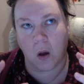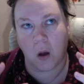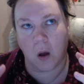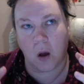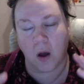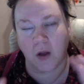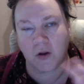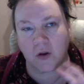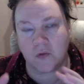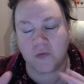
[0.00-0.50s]

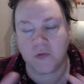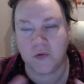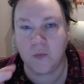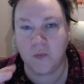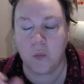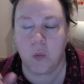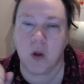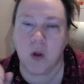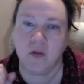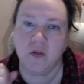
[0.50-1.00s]
I'd
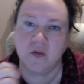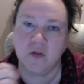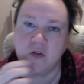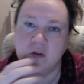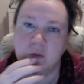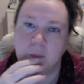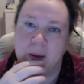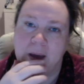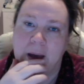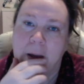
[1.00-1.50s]
often wondered
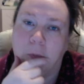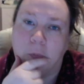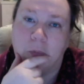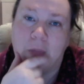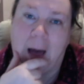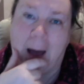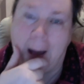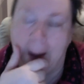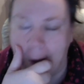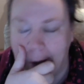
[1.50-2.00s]
about
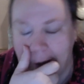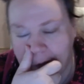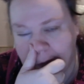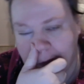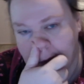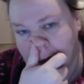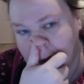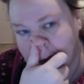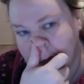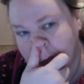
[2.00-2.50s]
that and
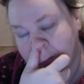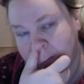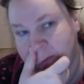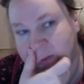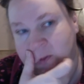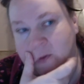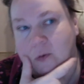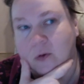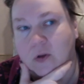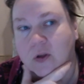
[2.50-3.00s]
then sort of
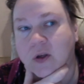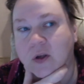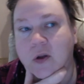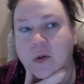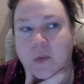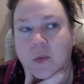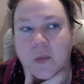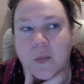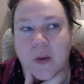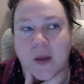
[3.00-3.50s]
thought,
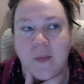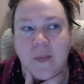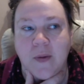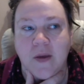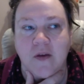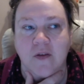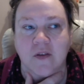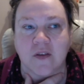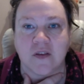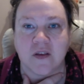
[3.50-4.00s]
well, maybe
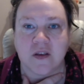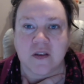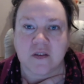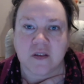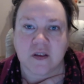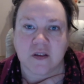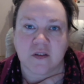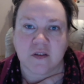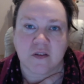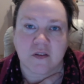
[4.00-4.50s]
it sits
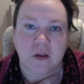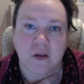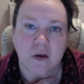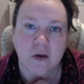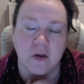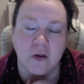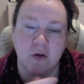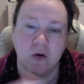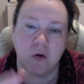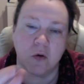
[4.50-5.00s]

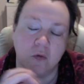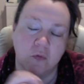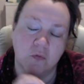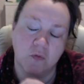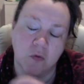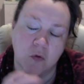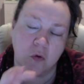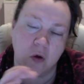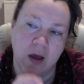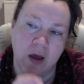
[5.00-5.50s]
inside of,
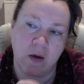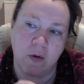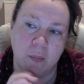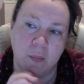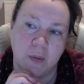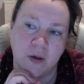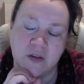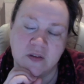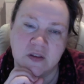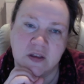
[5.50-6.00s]
or how it
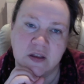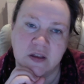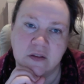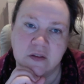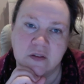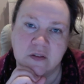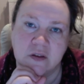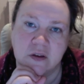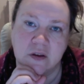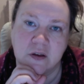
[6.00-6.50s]
might sit
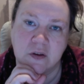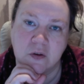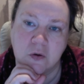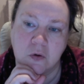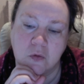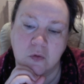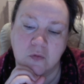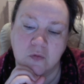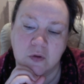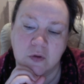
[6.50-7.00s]
inside
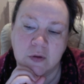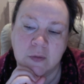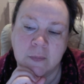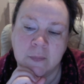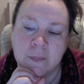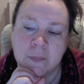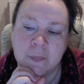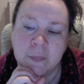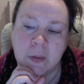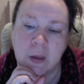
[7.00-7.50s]
of
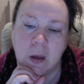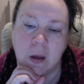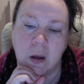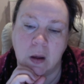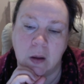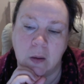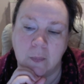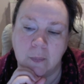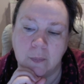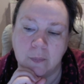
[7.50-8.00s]

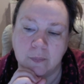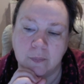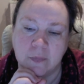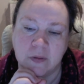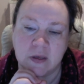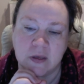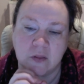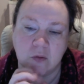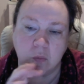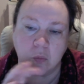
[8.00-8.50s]

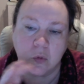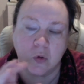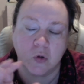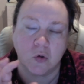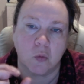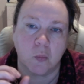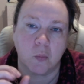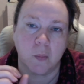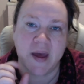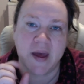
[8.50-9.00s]
either wood
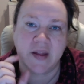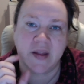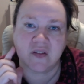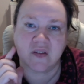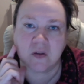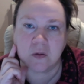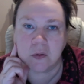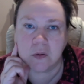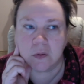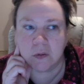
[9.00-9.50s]
or
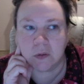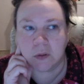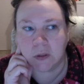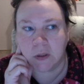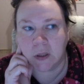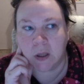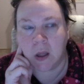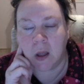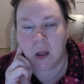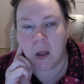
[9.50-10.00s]
metal.
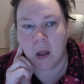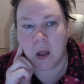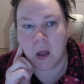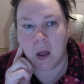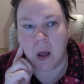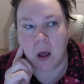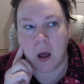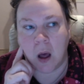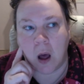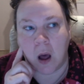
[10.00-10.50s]

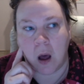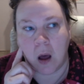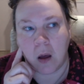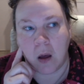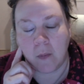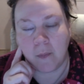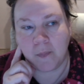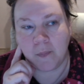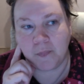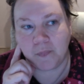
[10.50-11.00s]

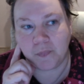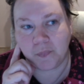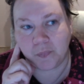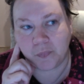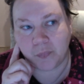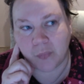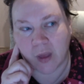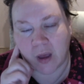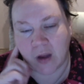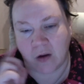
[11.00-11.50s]
And
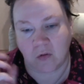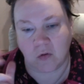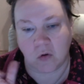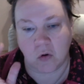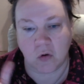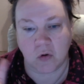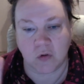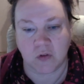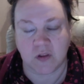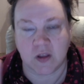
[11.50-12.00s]
of
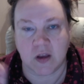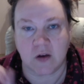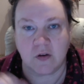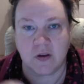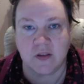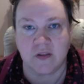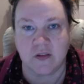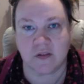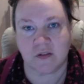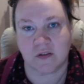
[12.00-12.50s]
course, there
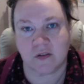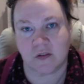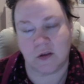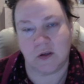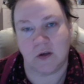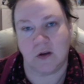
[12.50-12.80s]
is,